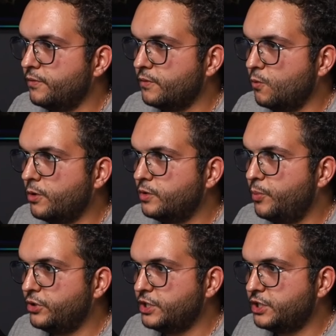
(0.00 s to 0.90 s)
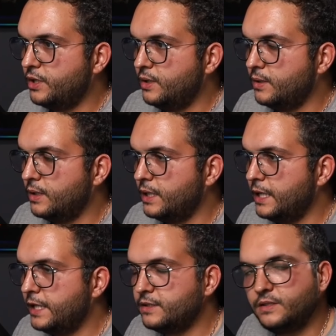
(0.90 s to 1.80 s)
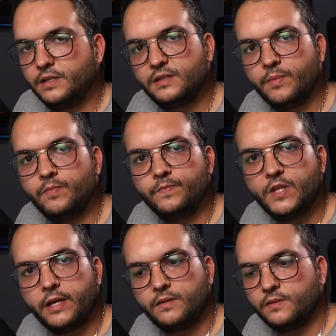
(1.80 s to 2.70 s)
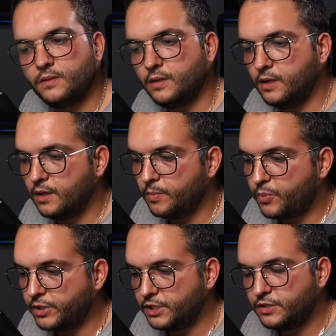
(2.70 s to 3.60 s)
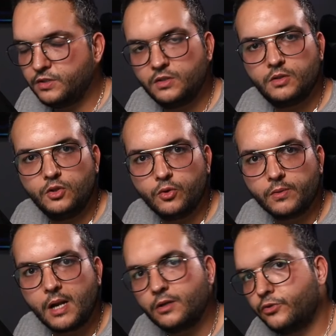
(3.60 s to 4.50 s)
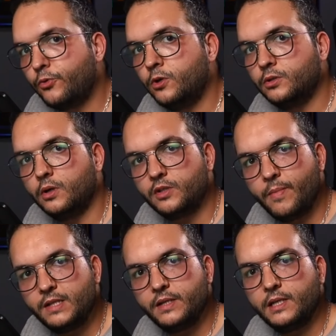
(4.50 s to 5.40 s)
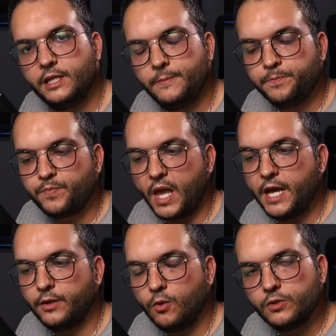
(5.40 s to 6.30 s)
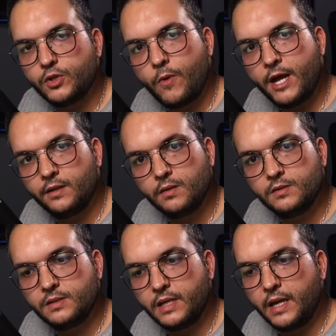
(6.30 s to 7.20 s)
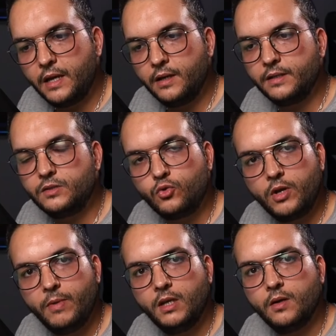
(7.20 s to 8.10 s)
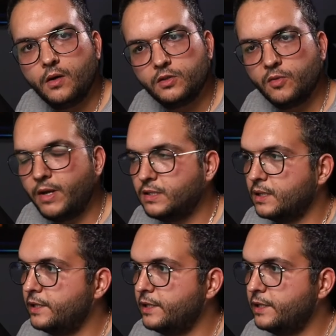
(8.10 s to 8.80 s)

world partition is a system that uh, partitions your large world automatically, and also handles uh, streaming automatically.